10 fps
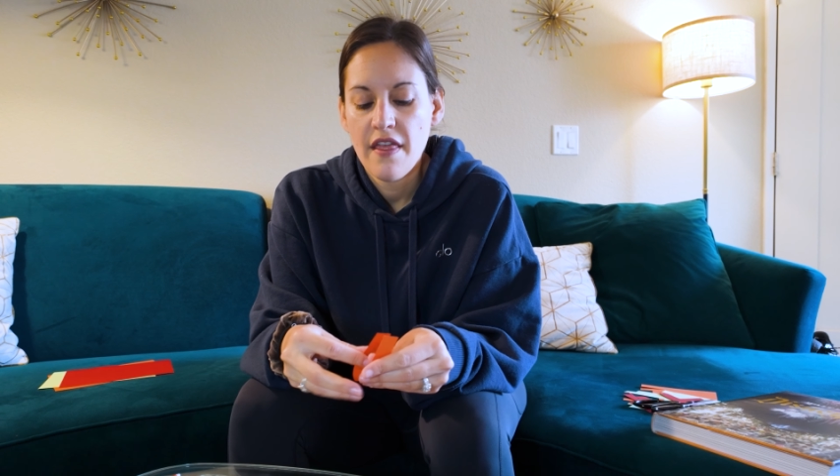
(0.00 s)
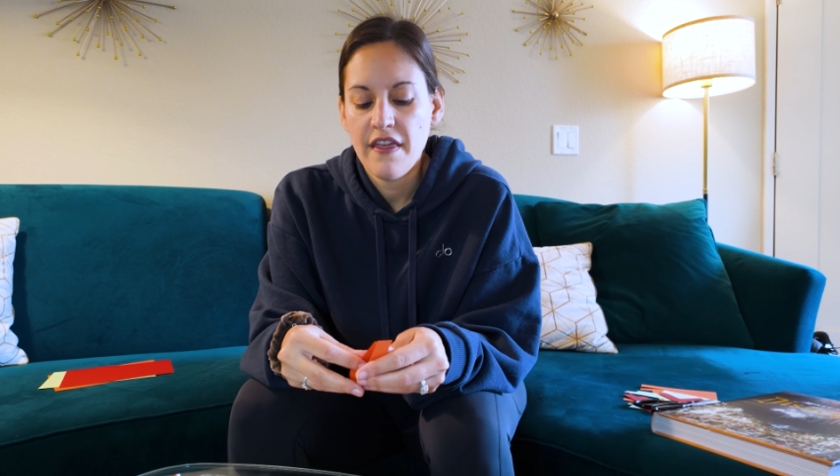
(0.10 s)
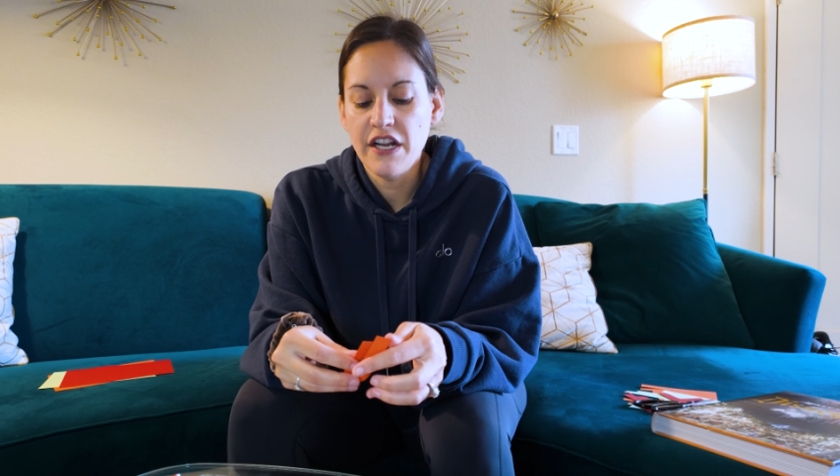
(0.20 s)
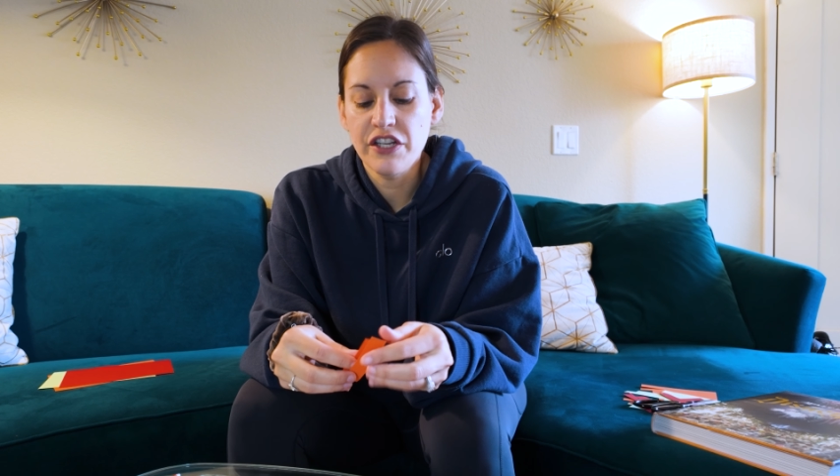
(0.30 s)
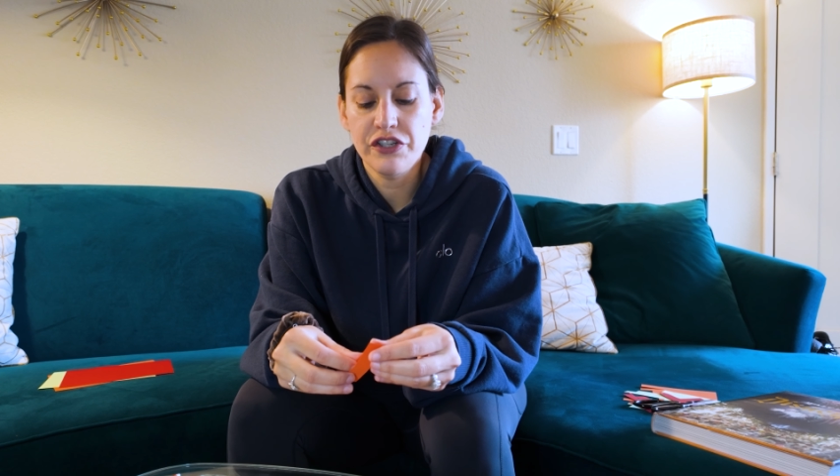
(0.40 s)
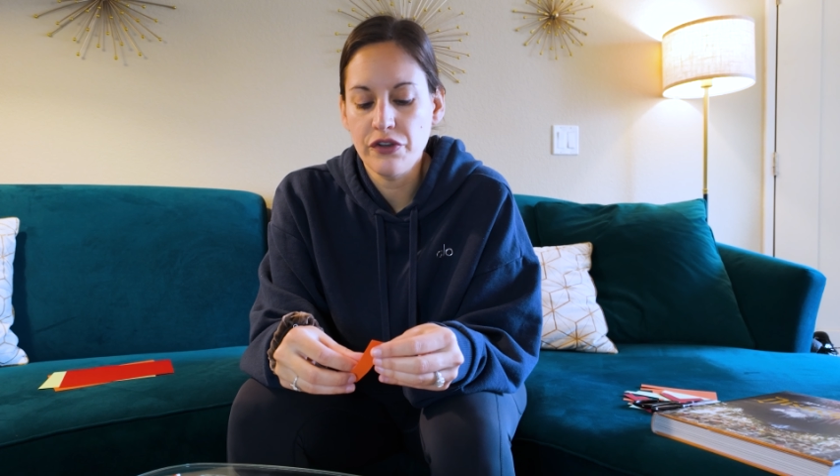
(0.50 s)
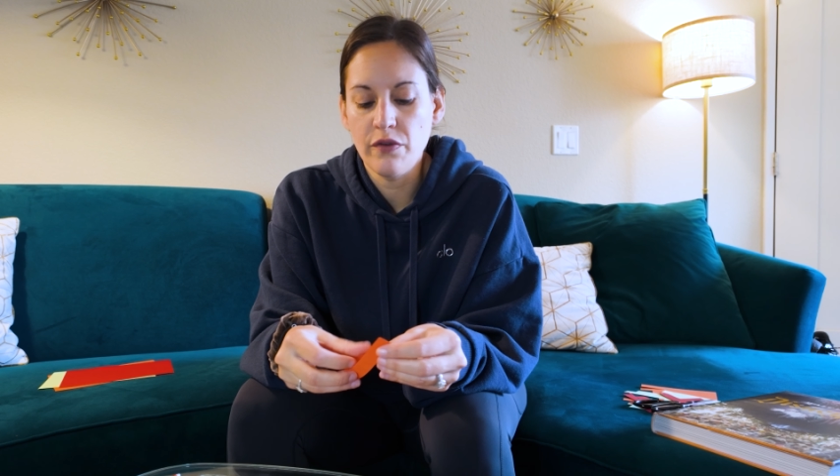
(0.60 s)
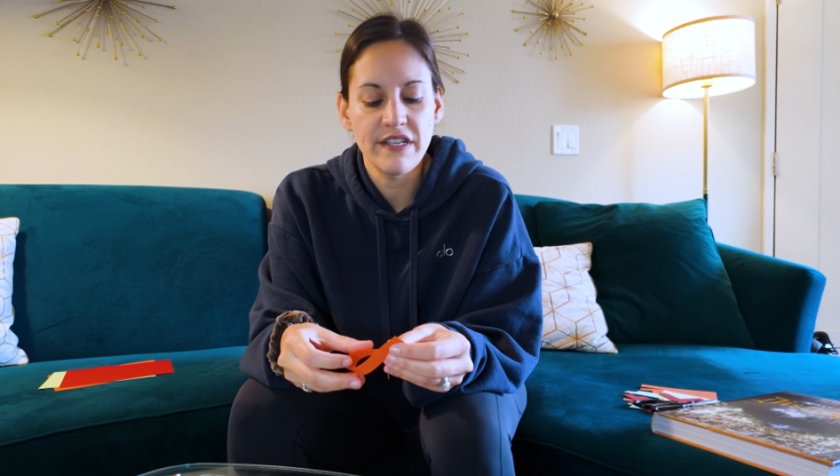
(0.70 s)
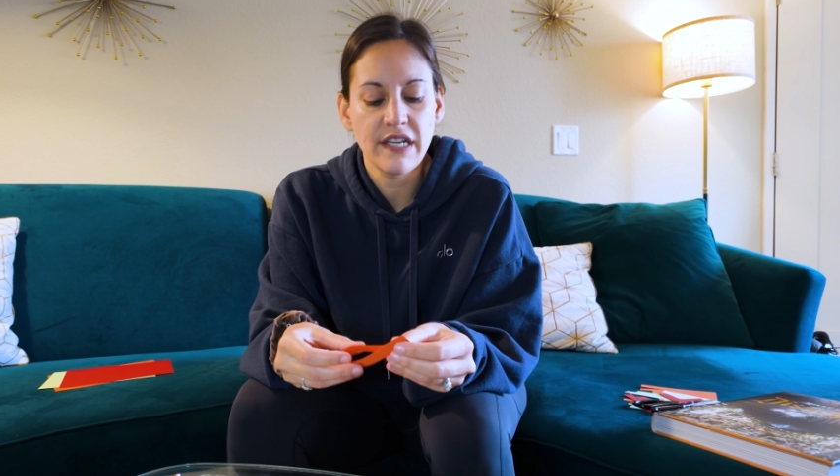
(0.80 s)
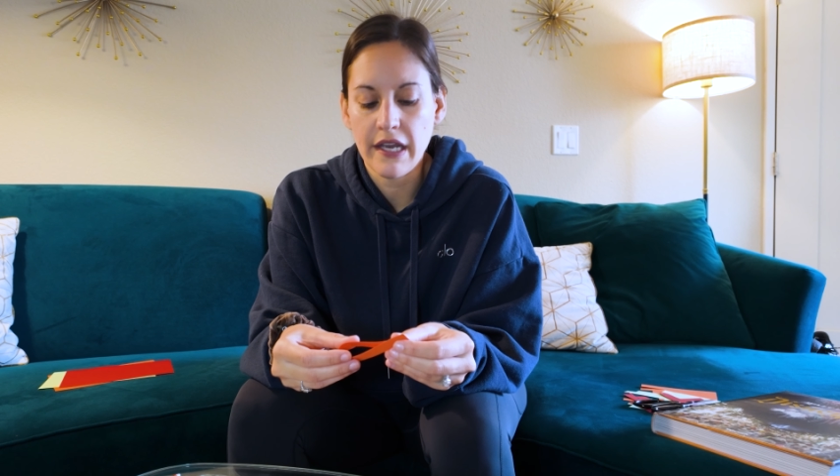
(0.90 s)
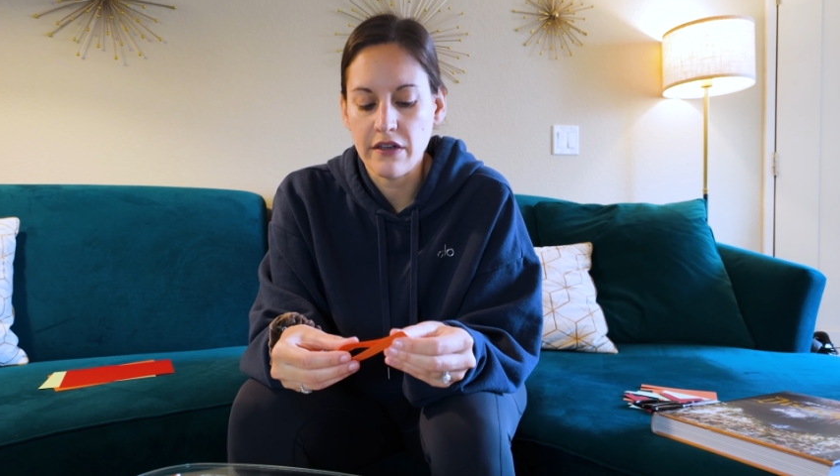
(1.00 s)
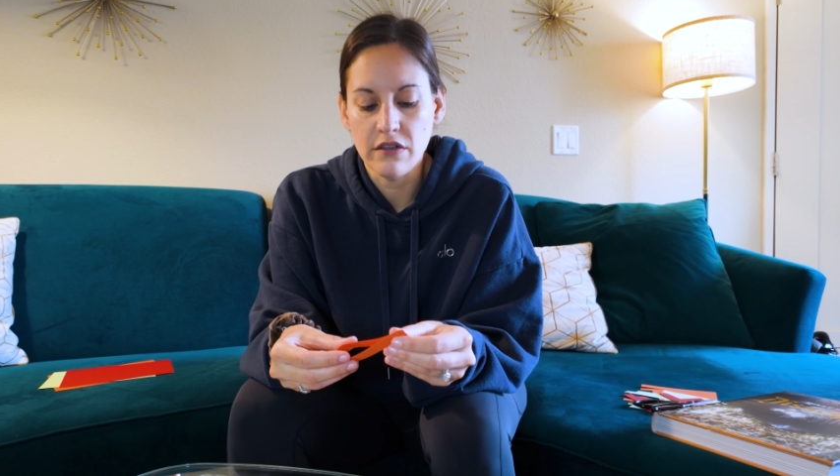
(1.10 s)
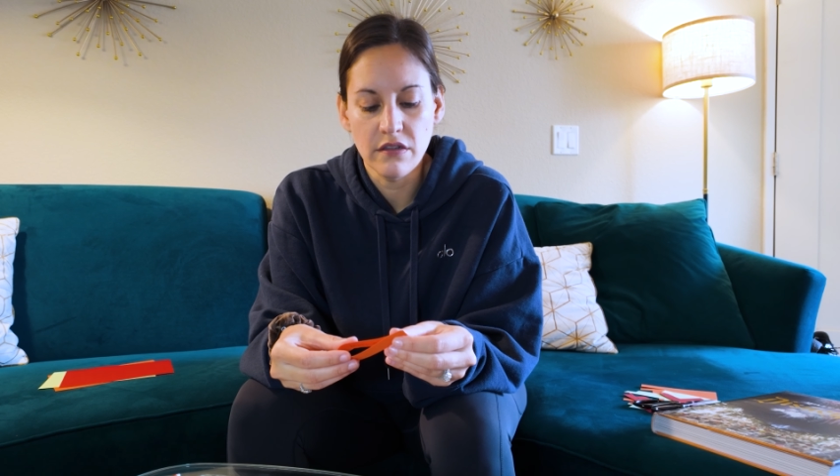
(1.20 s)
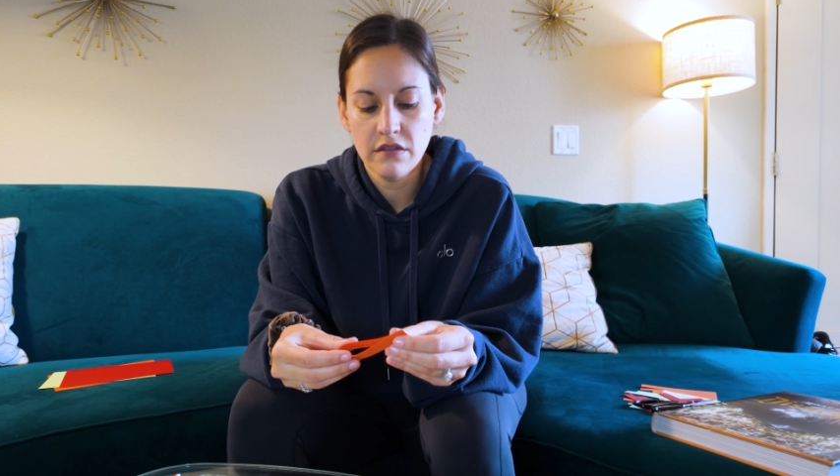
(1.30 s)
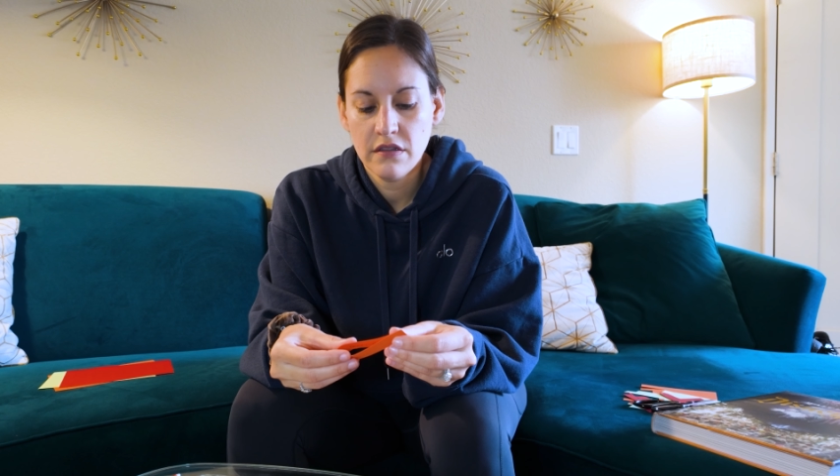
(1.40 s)
they just do the
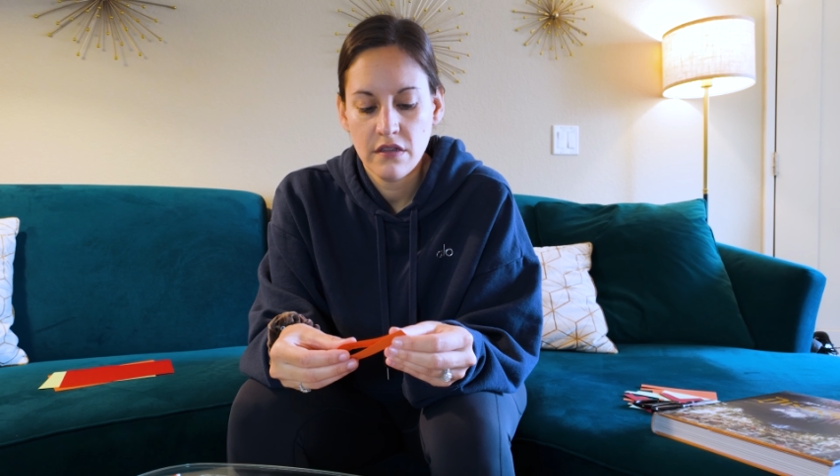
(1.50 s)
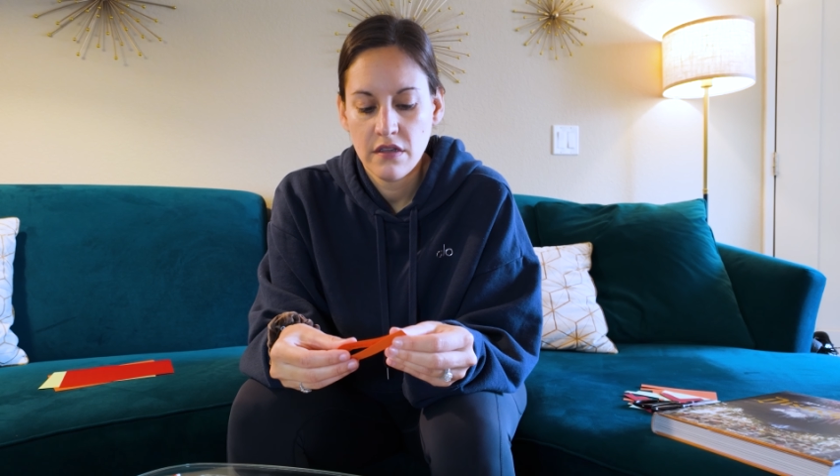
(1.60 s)
title